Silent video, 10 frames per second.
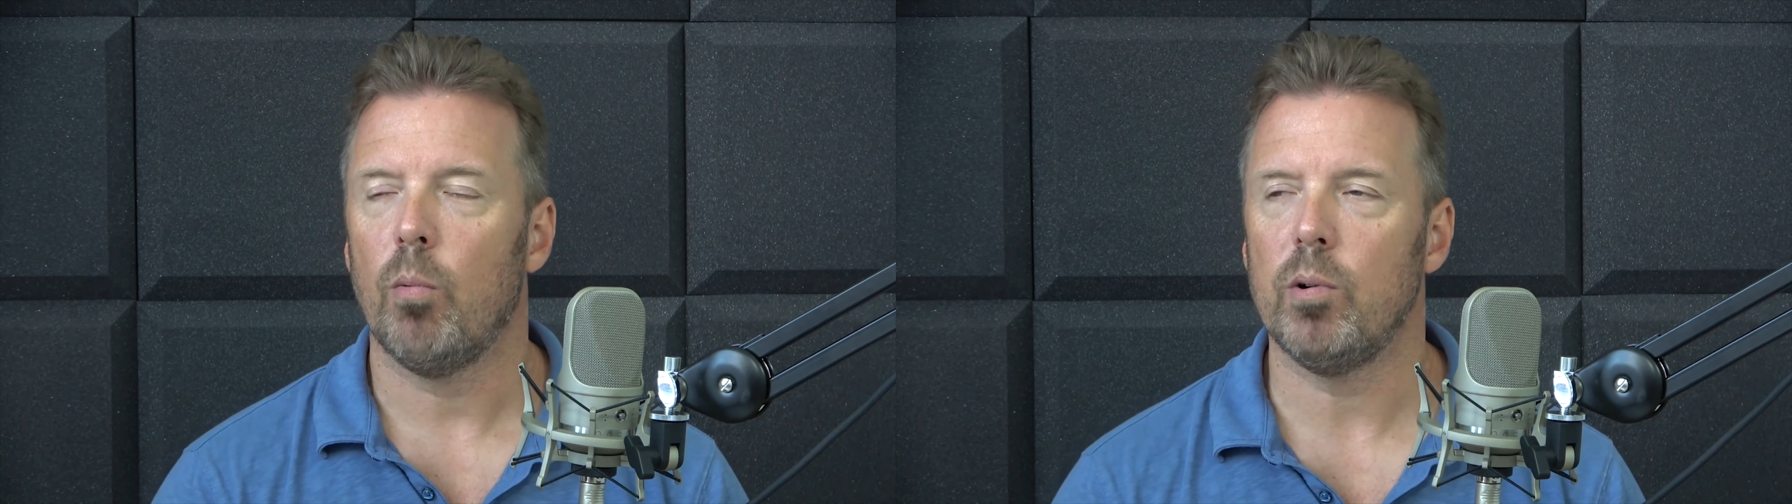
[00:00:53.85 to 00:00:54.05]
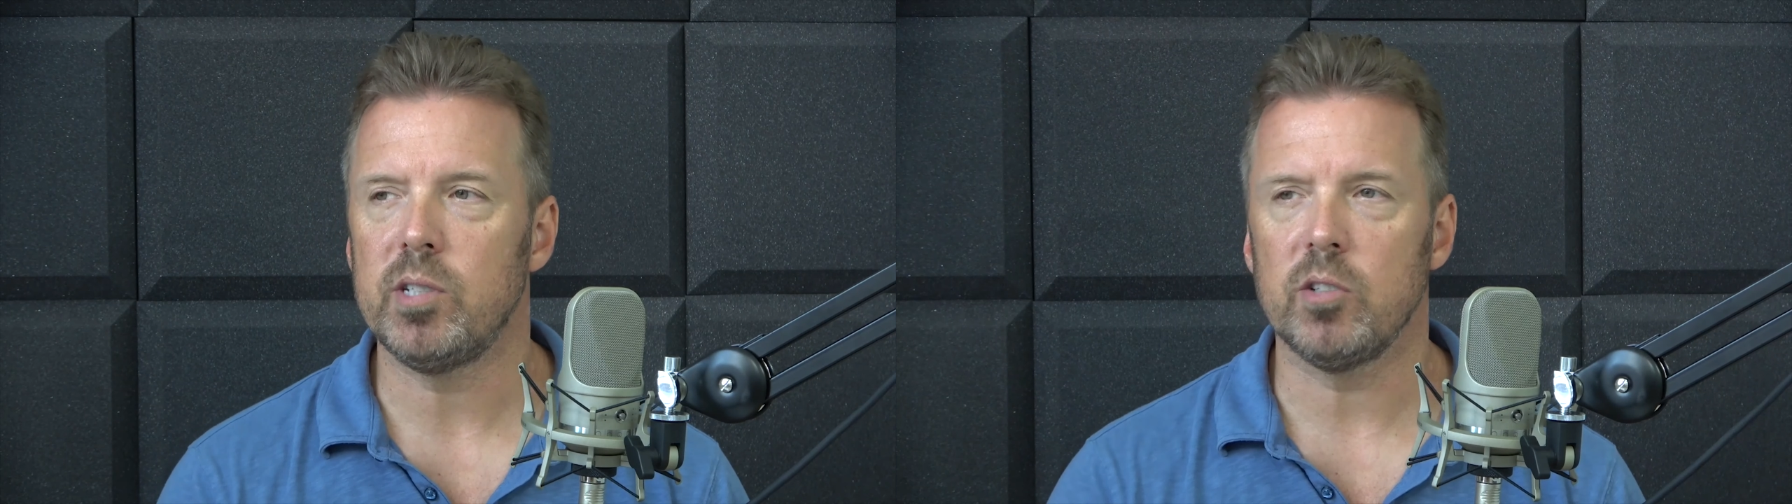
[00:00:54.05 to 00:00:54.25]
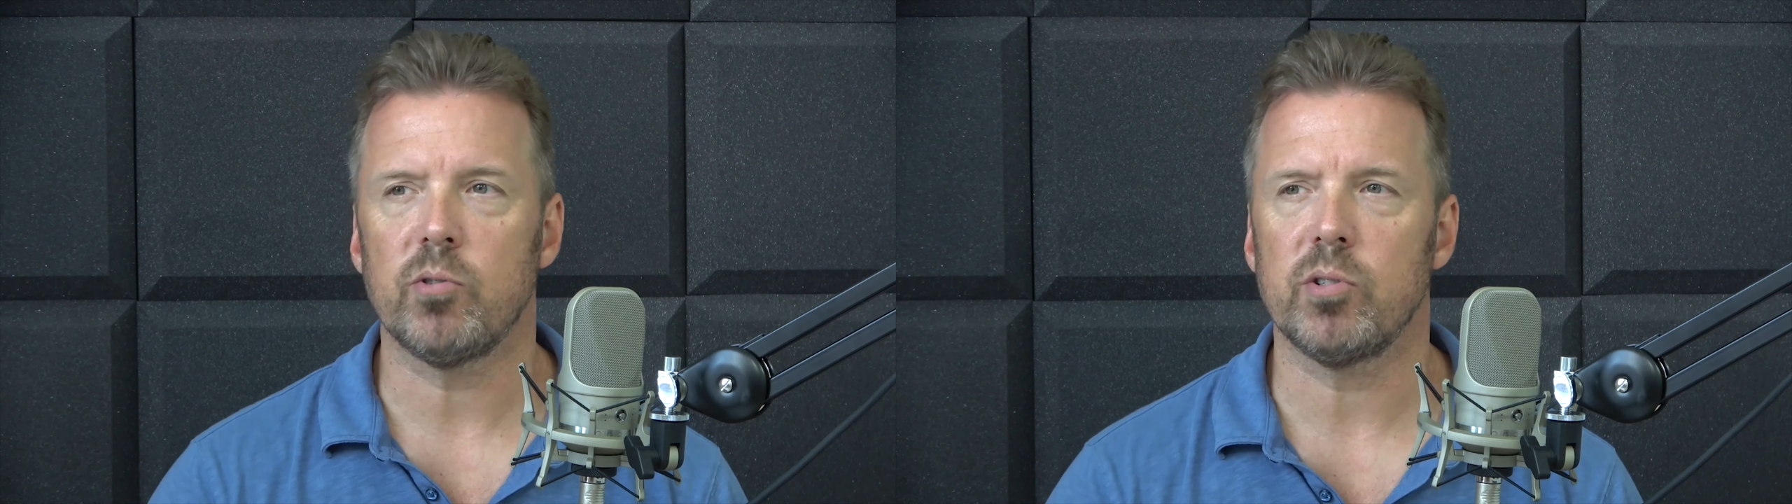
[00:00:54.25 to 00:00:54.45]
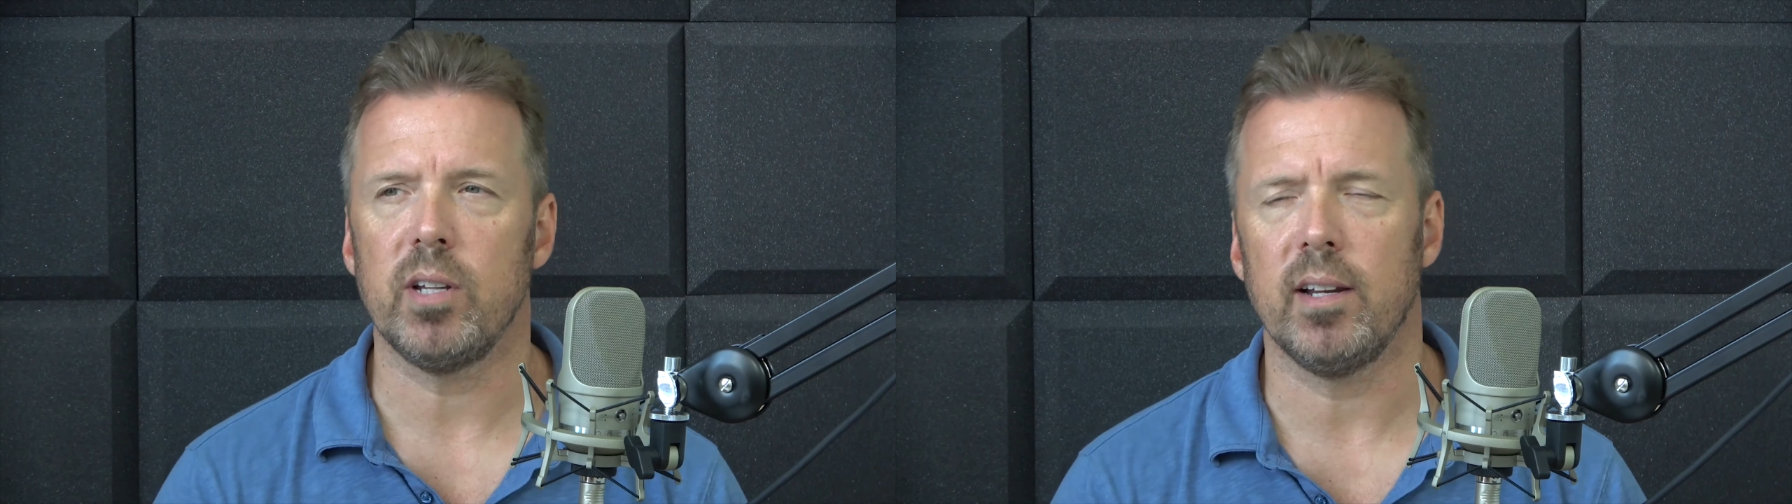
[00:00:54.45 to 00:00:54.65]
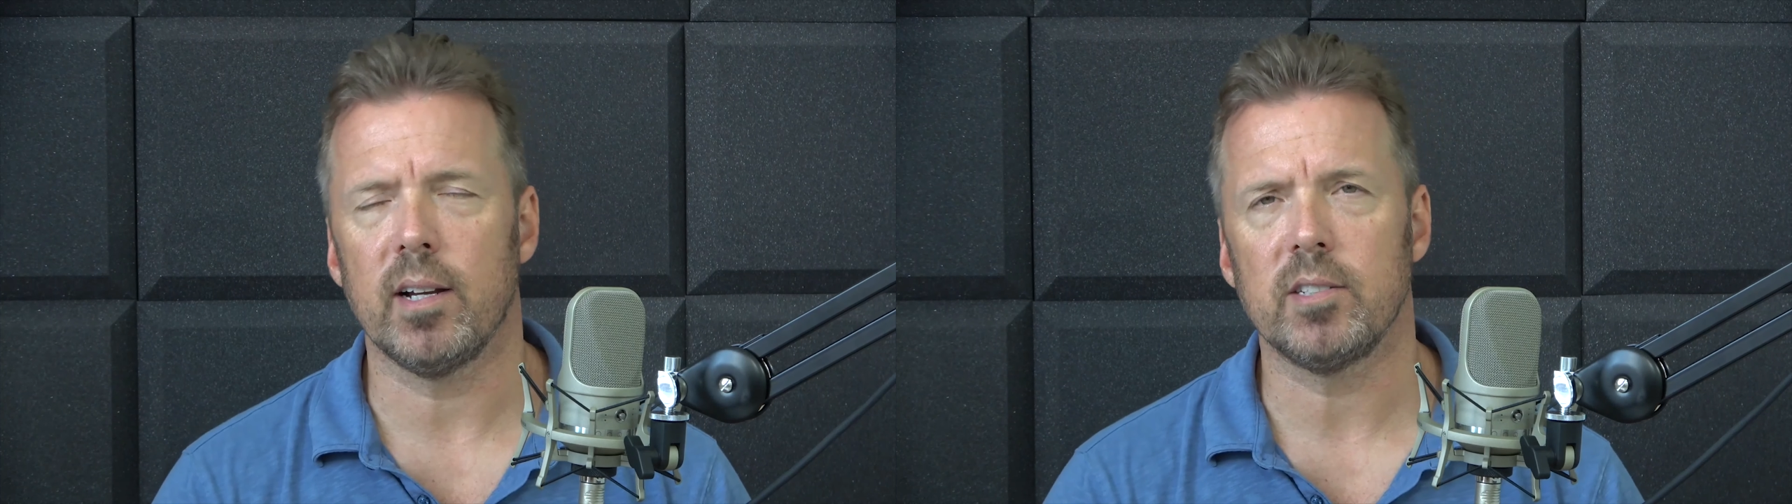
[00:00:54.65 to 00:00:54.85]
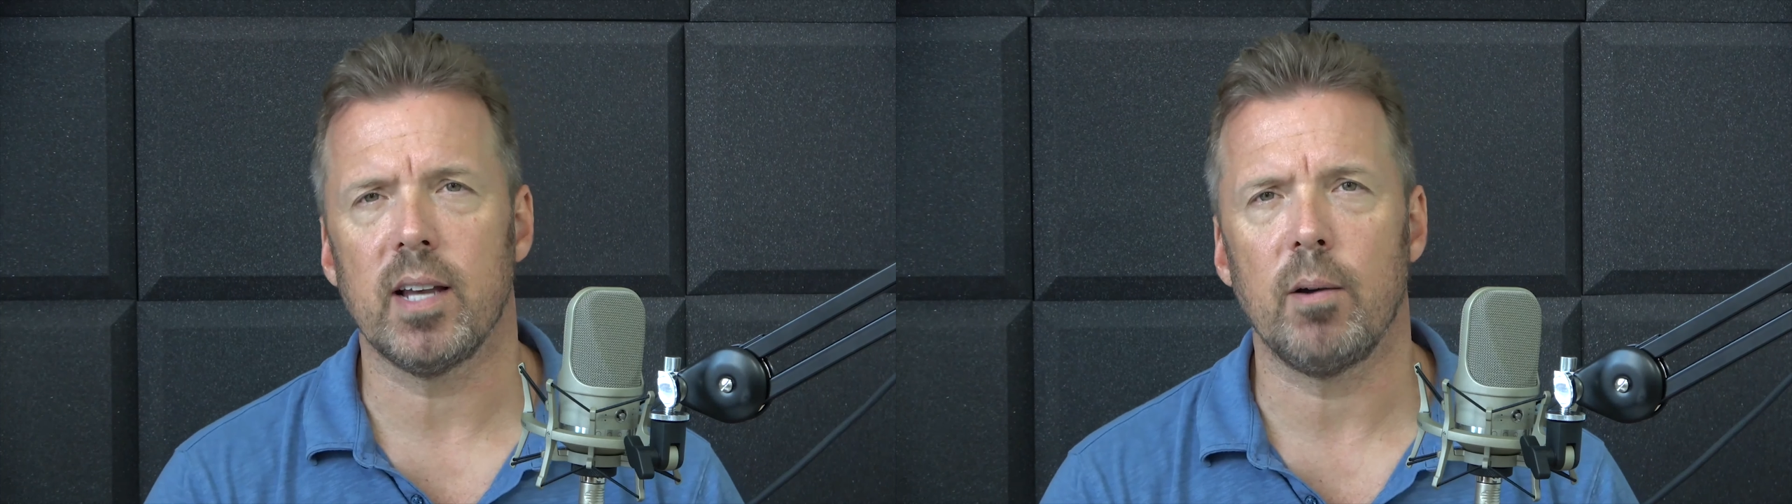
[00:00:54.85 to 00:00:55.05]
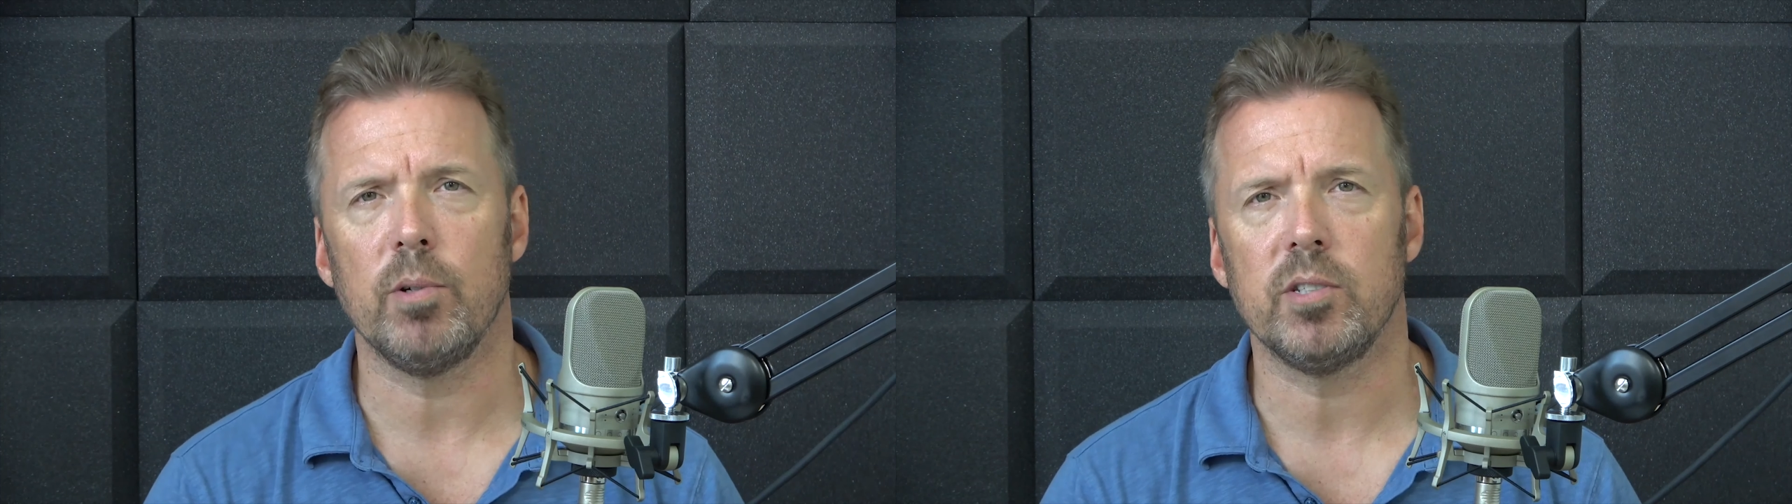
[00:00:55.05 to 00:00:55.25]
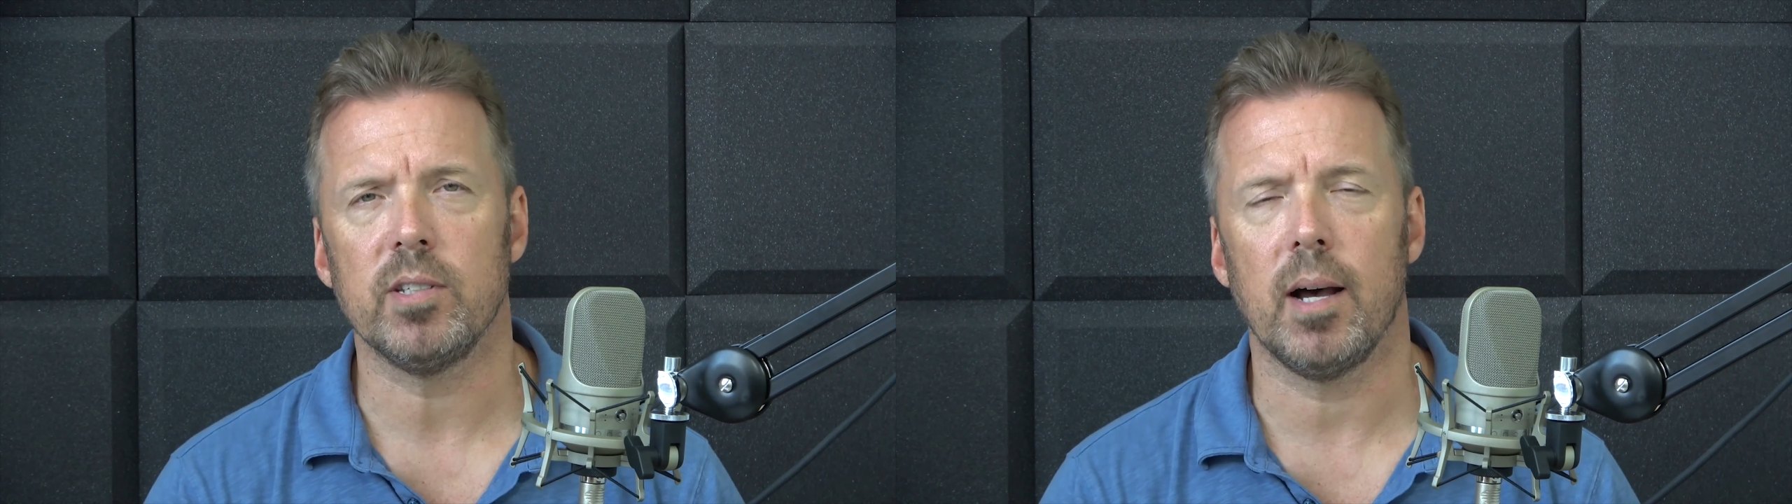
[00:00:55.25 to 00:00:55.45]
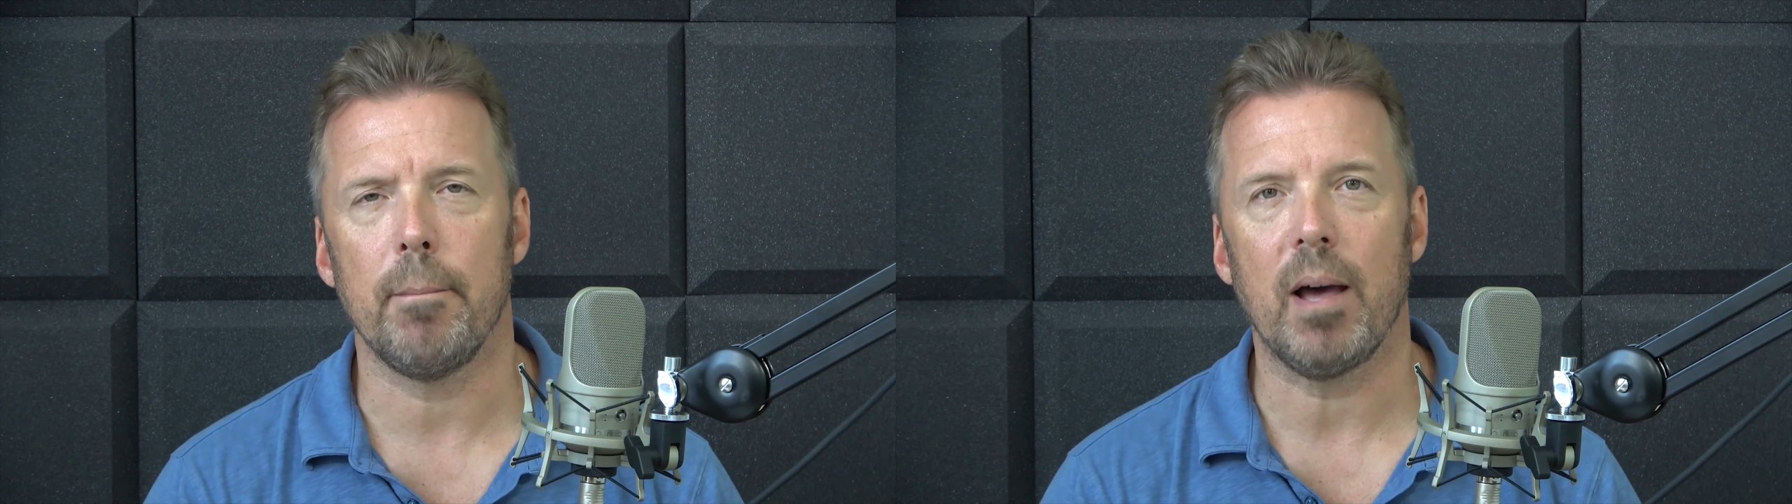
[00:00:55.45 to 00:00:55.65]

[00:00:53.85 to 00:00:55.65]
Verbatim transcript: what was interesting is I was uh,